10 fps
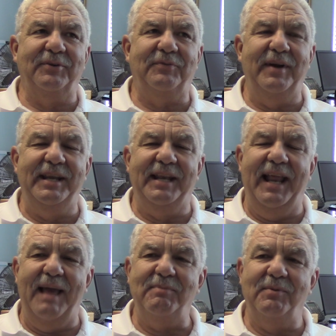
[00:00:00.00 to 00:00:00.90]
funny that
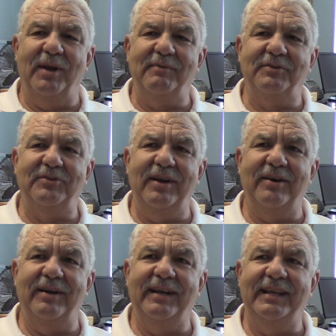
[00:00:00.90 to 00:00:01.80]
happened while he was
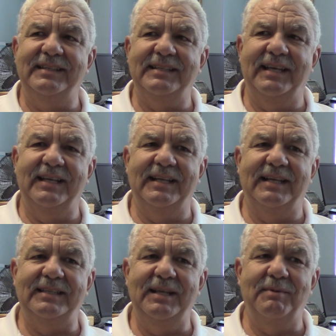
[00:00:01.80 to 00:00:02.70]
there, he
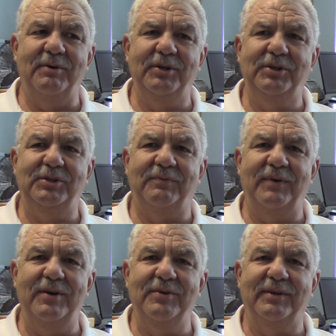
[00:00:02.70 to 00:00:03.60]
said, "Tim, I want to use your
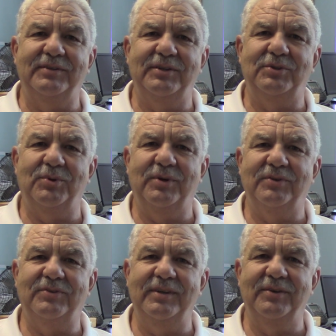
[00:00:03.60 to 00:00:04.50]
phone." I said, "Sure."
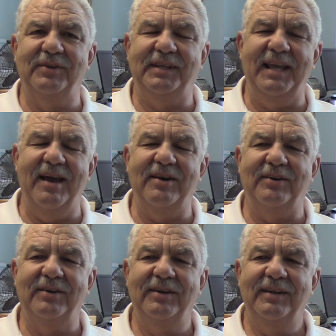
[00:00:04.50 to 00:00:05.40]
It's sitting on the
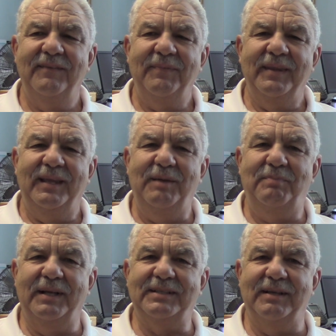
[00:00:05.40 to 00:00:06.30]
counter. He
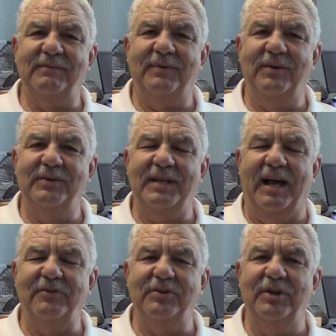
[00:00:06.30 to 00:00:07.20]
picks up the phone and
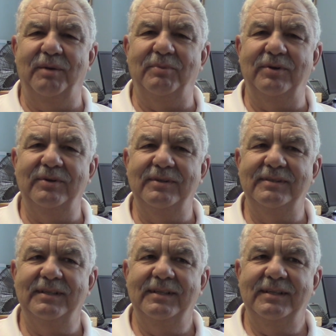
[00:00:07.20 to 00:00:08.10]
dials a number.
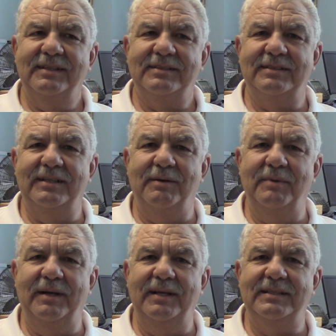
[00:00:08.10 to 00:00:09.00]
Sit there a
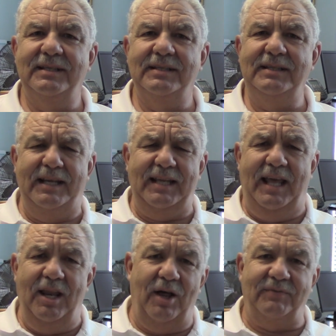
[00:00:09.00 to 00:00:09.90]
minute, and he said, "Get the
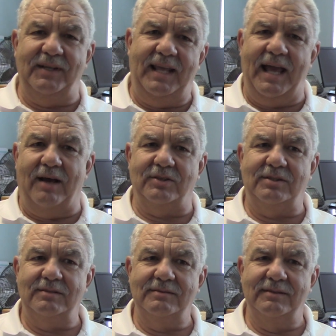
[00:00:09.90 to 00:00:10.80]
hell off the
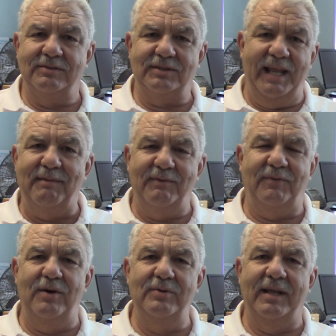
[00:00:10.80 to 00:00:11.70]
couch," and slammed the
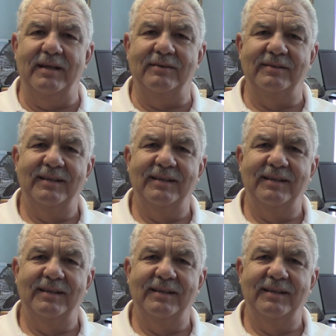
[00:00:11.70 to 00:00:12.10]
phone down.